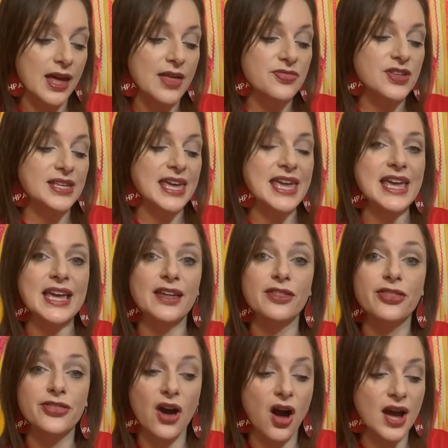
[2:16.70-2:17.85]
The king
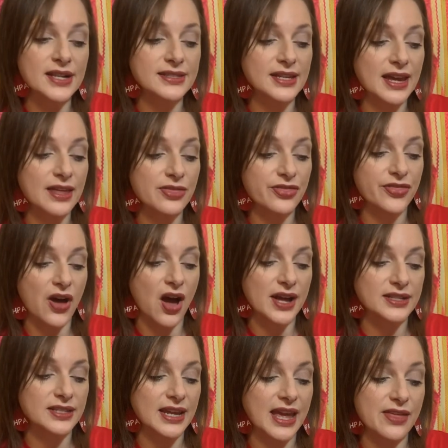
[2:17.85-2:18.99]
thought and
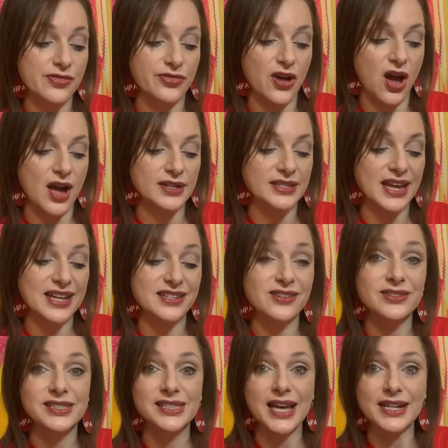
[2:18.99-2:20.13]
thought and thought until
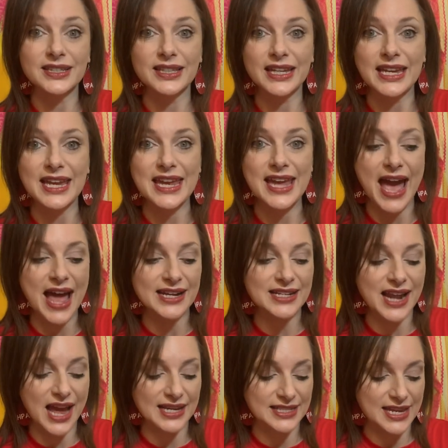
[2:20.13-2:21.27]
suddenly he had an
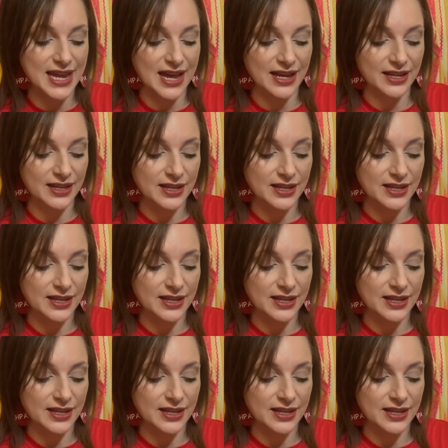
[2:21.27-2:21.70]
idea.